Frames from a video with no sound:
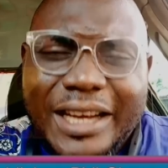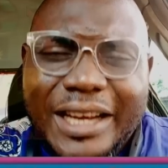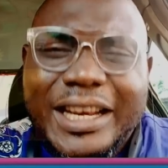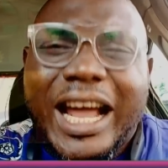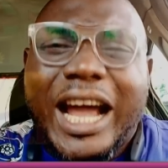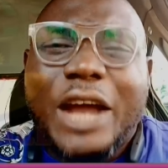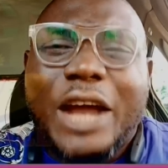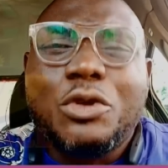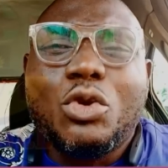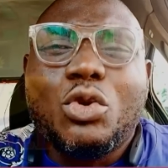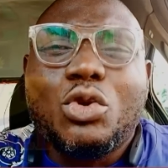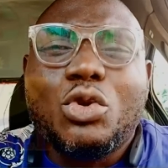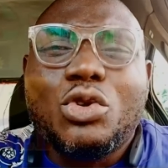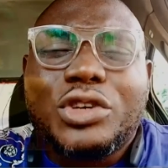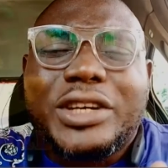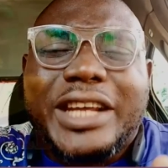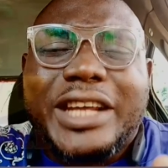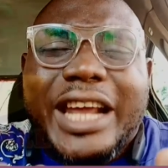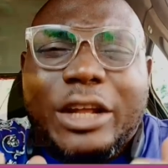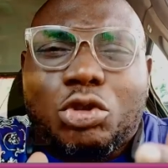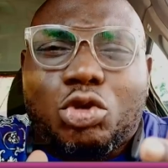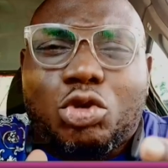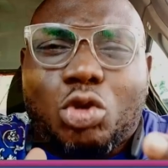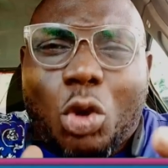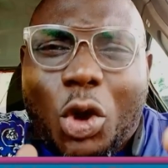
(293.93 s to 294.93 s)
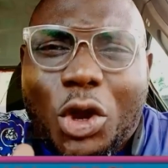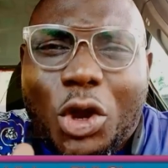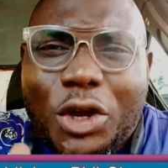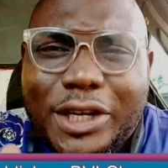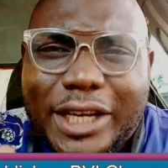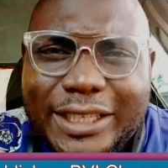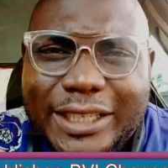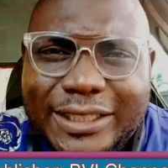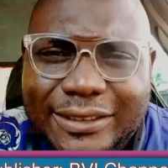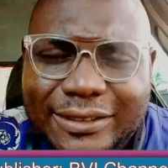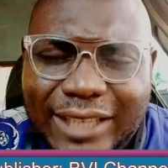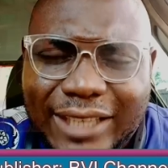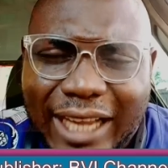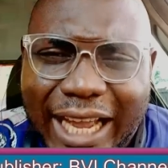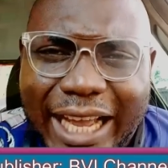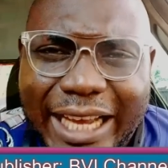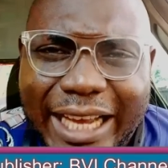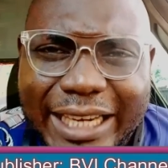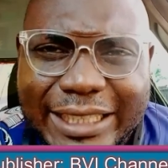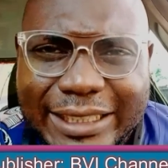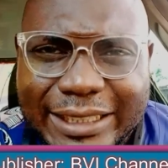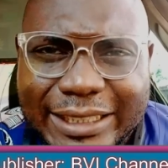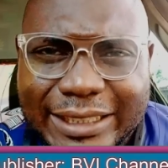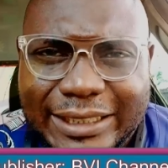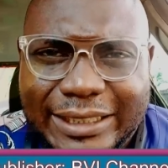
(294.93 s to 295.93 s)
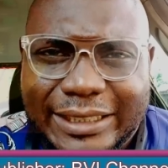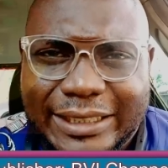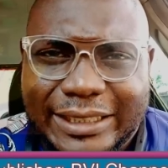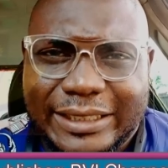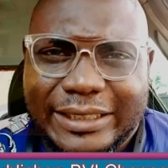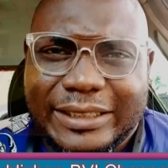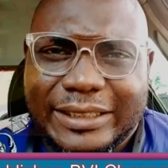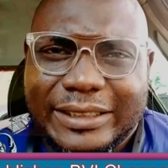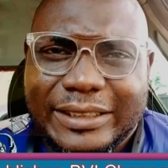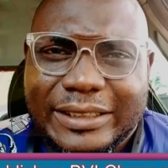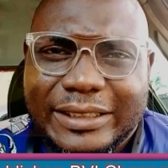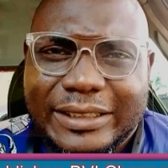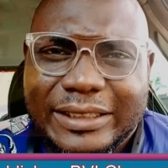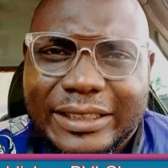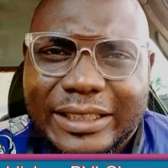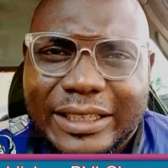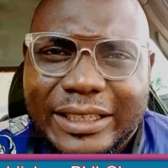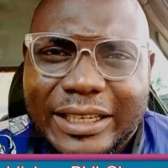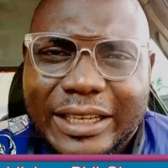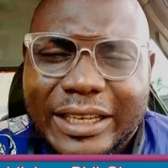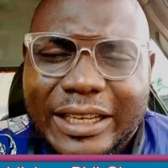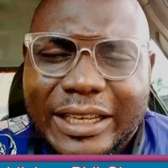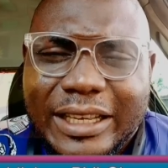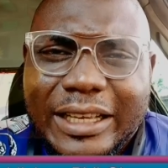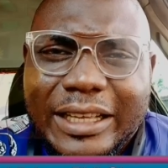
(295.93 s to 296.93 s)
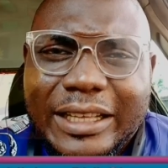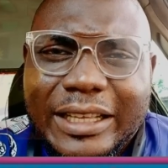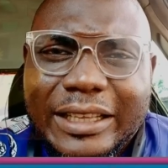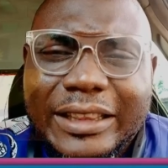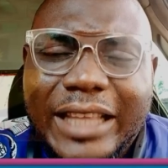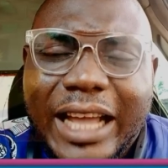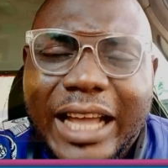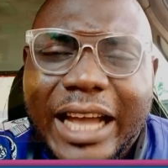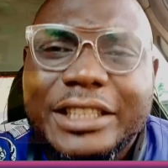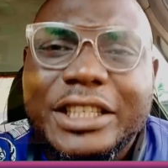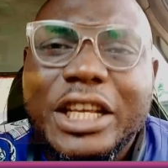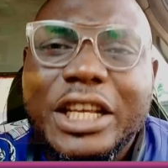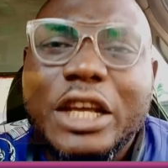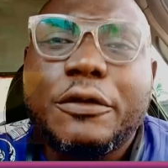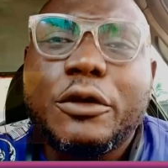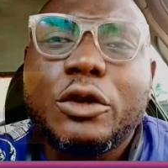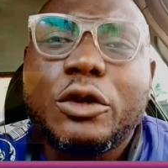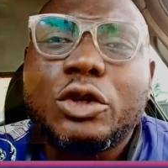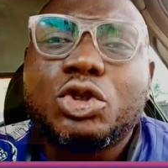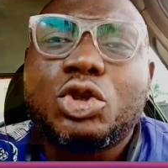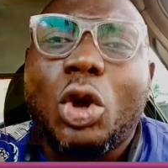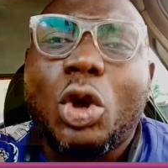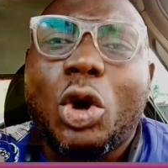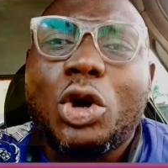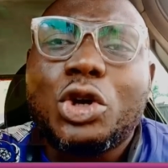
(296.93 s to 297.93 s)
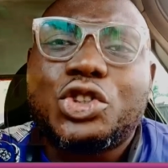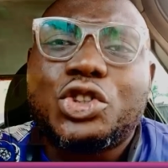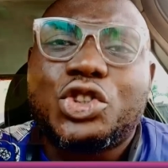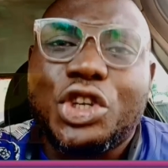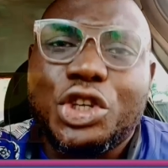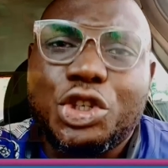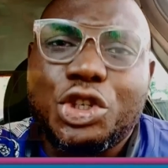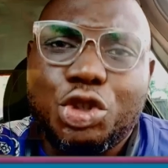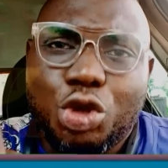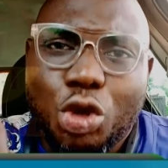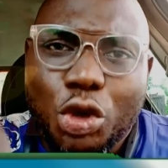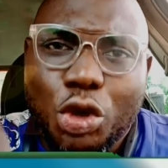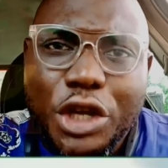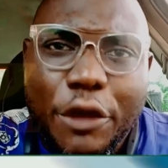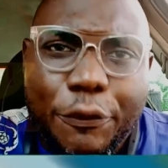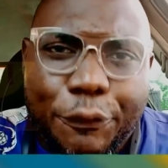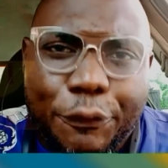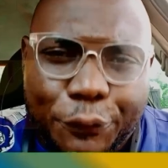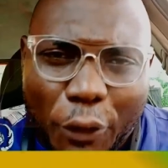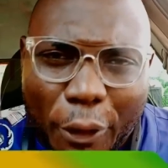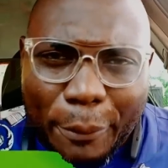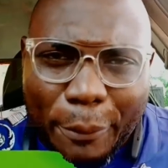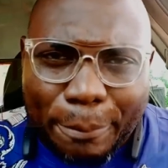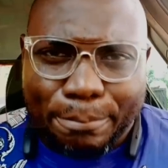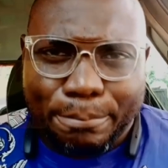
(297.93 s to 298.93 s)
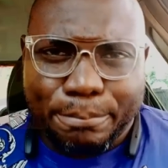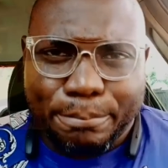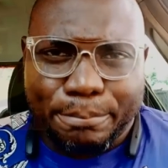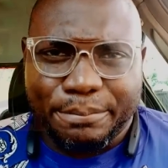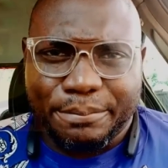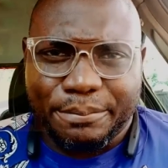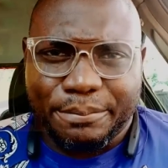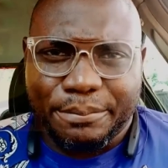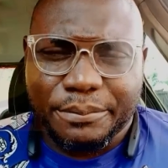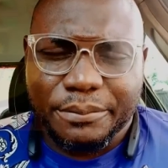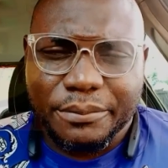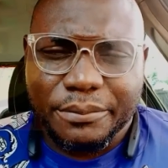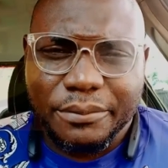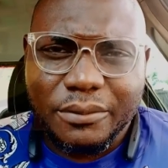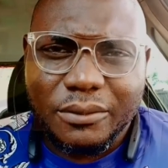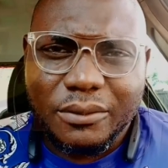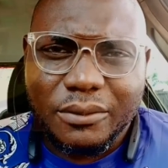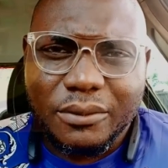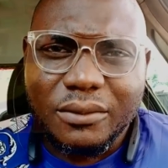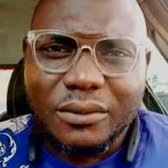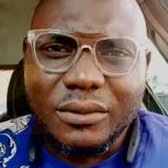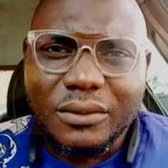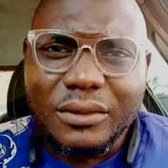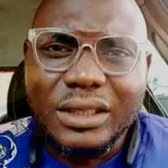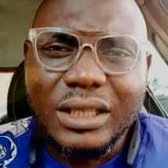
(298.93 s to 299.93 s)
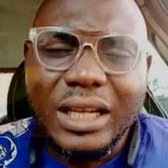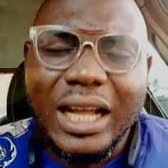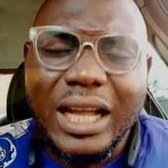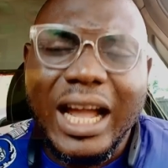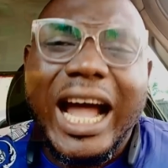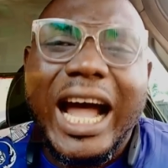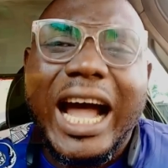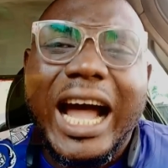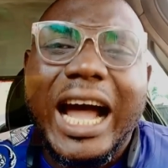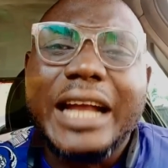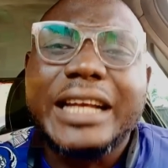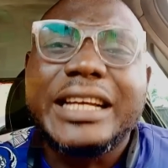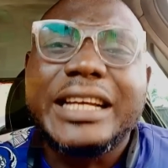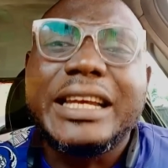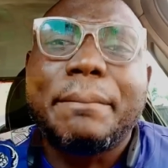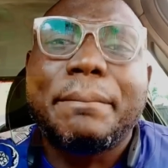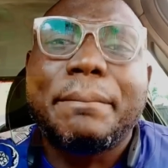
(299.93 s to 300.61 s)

Now you will get to understand that even those in uniform are